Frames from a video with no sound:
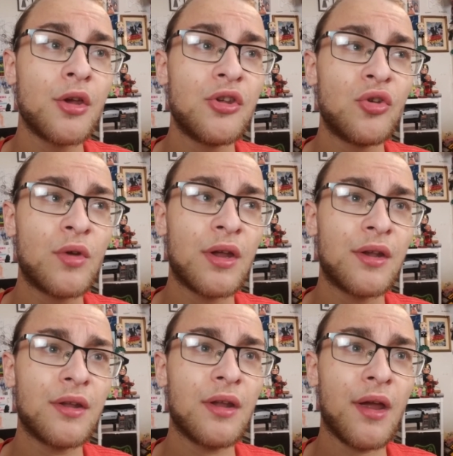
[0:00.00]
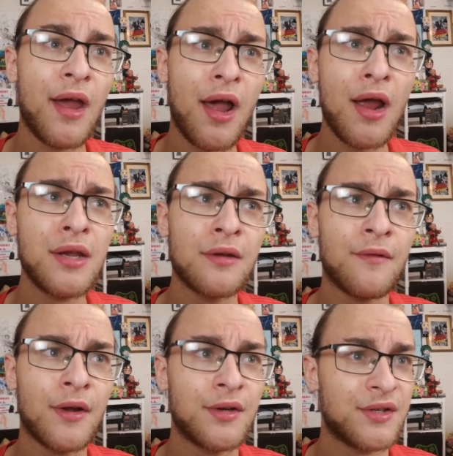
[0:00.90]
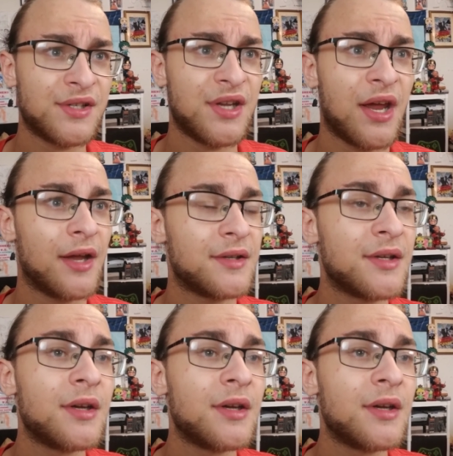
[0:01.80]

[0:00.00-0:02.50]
you can kind of understand.